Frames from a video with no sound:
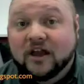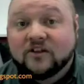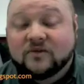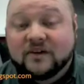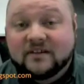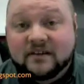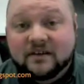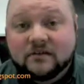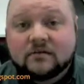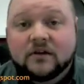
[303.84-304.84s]
age of
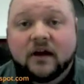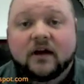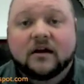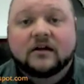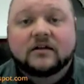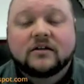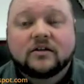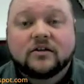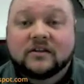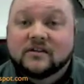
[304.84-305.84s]
18, you
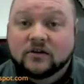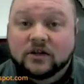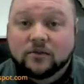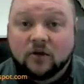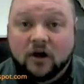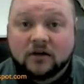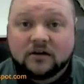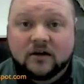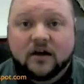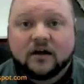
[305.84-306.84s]
can still get a blog
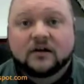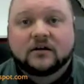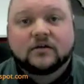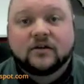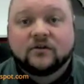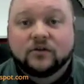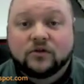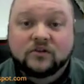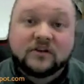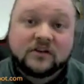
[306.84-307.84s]
if you're
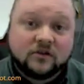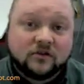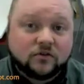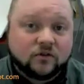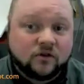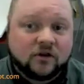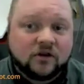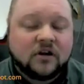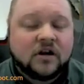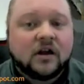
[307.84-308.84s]
13 years or older
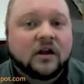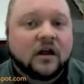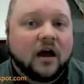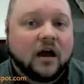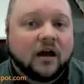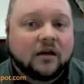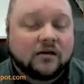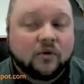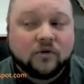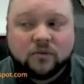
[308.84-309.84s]

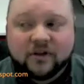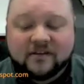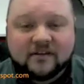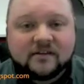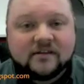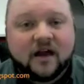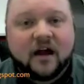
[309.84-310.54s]
in most places.